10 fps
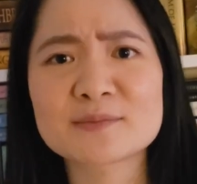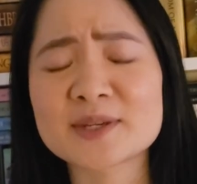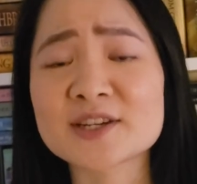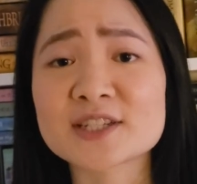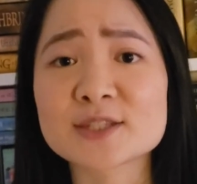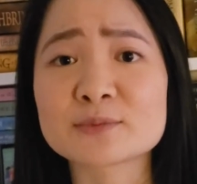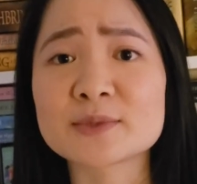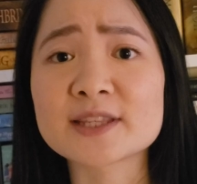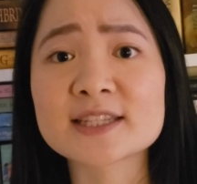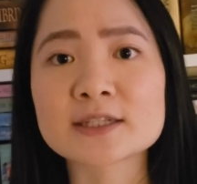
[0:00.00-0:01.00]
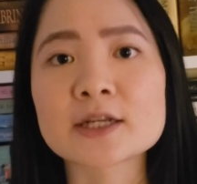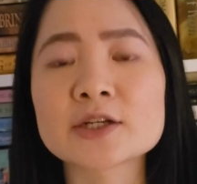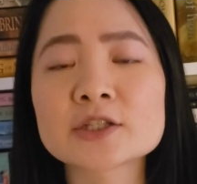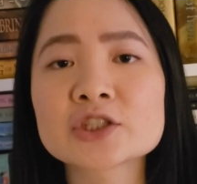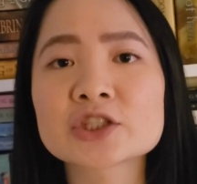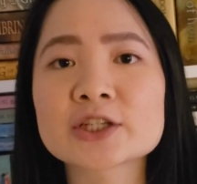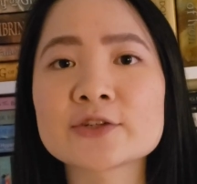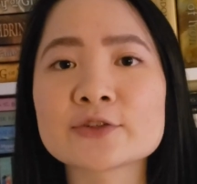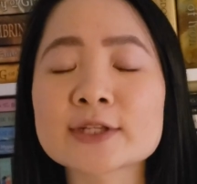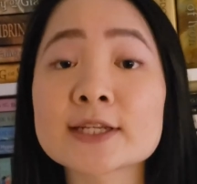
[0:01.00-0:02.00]
Because with Inej, she
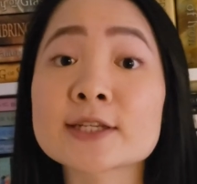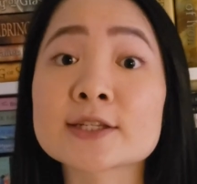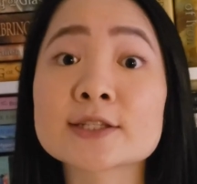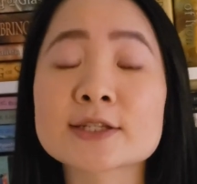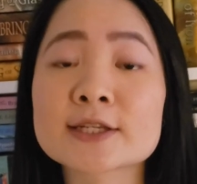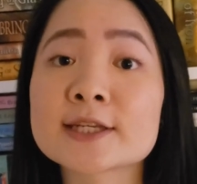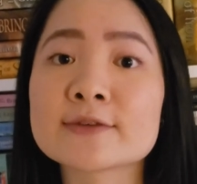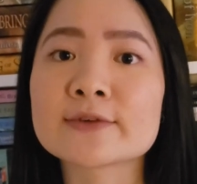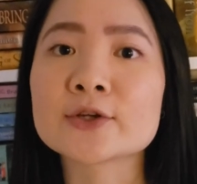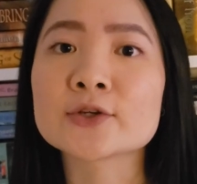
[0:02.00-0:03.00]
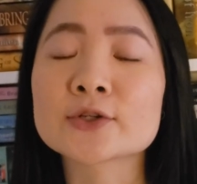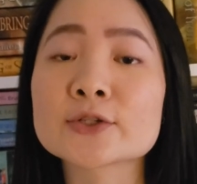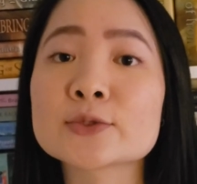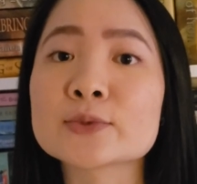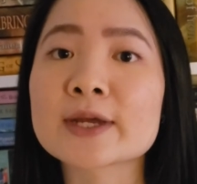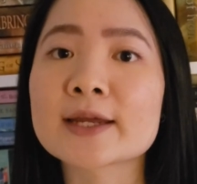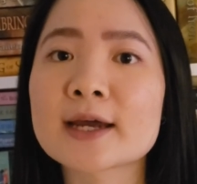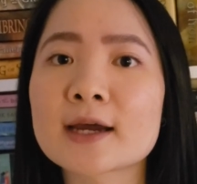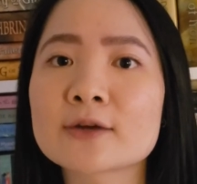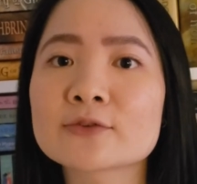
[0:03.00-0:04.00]
really is a key figure to get
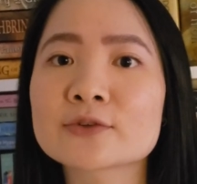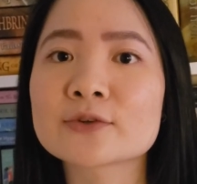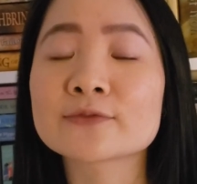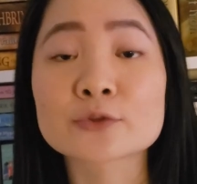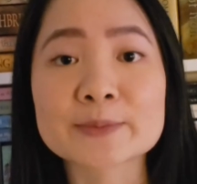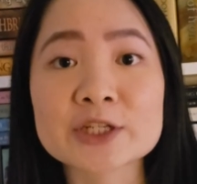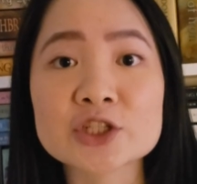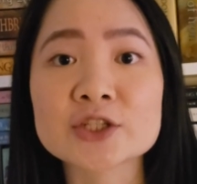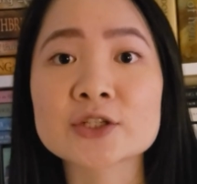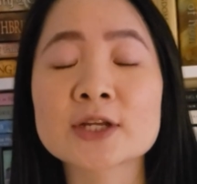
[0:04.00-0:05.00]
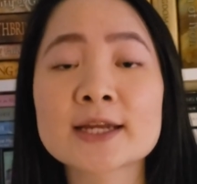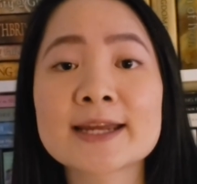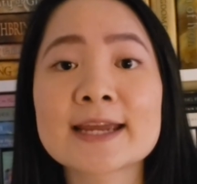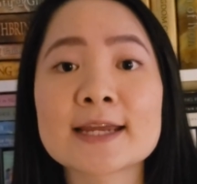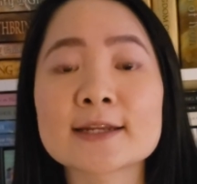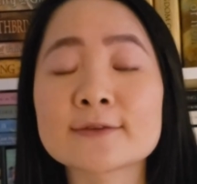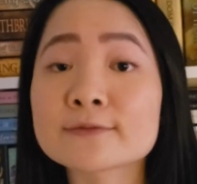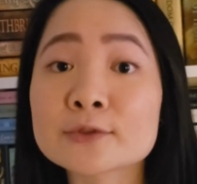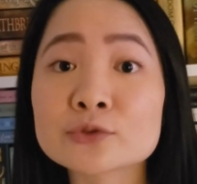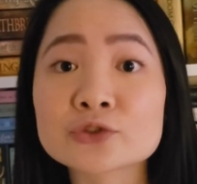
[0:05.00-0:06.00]
information and
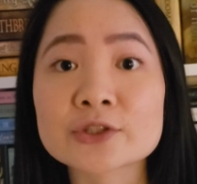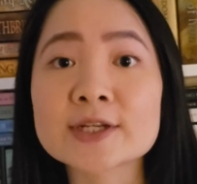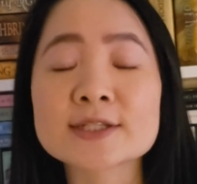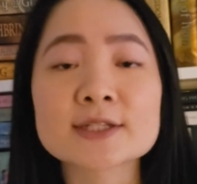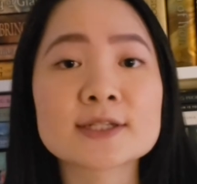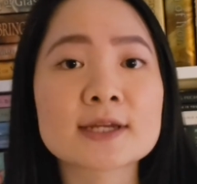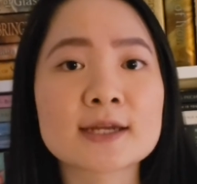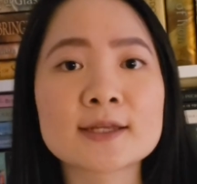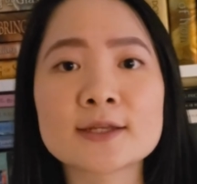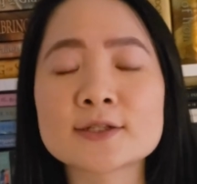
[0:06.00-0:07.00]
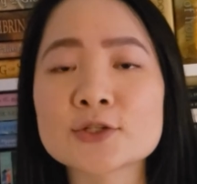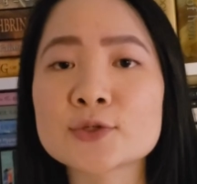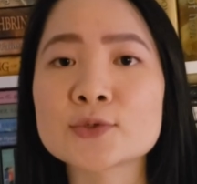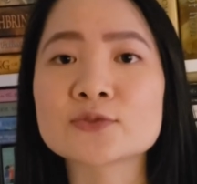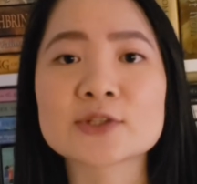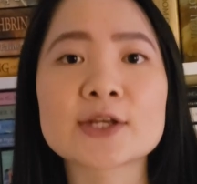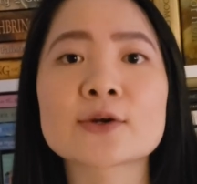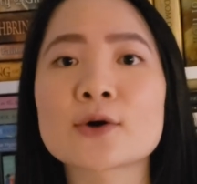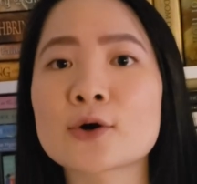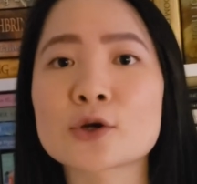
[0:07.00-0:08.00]
infiltrate into really
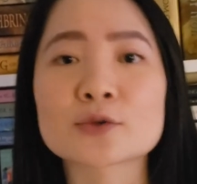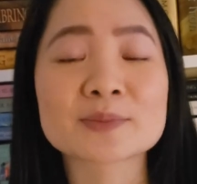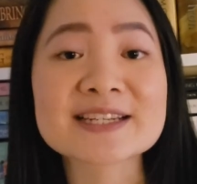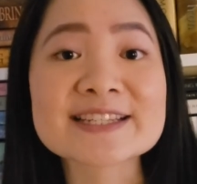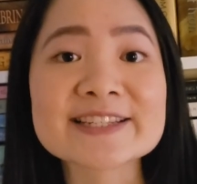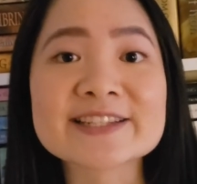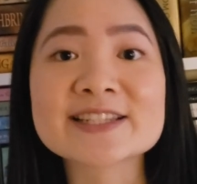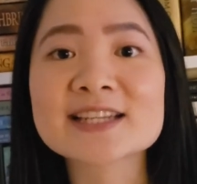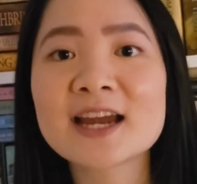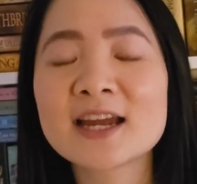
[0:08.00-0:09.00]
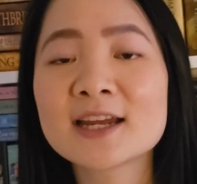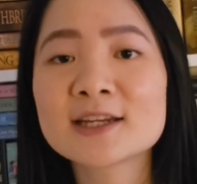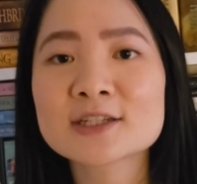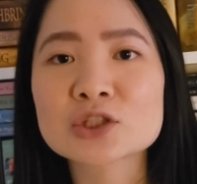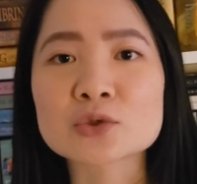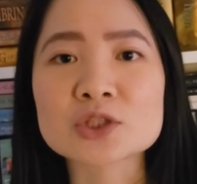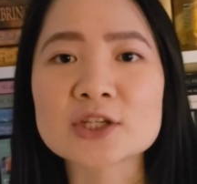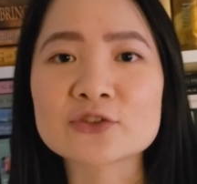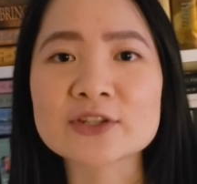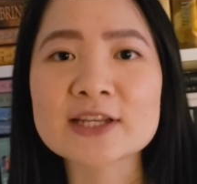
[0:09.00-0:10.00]
hard places. So she
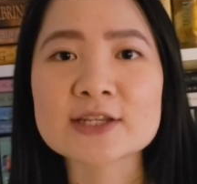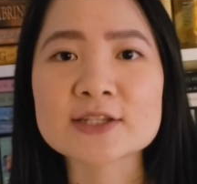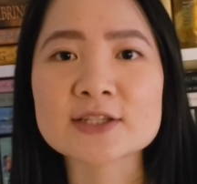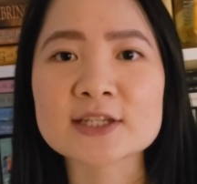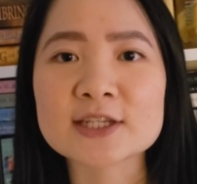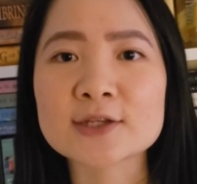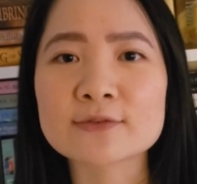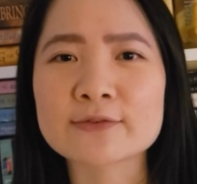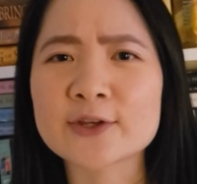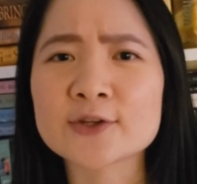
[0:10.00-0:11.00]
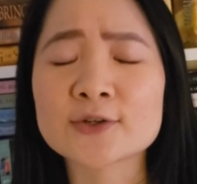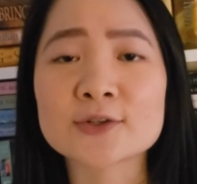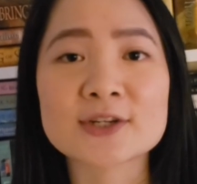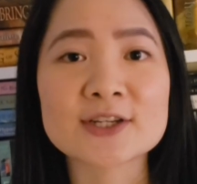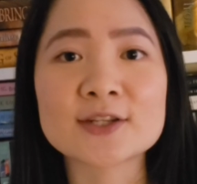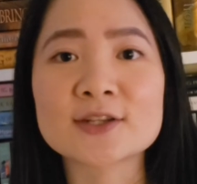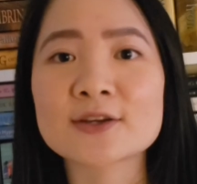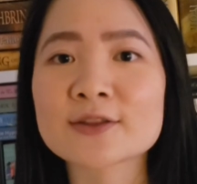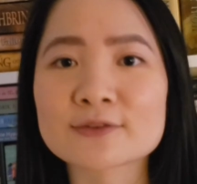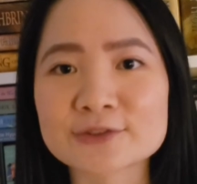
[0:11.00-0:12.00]
really is a key figure in the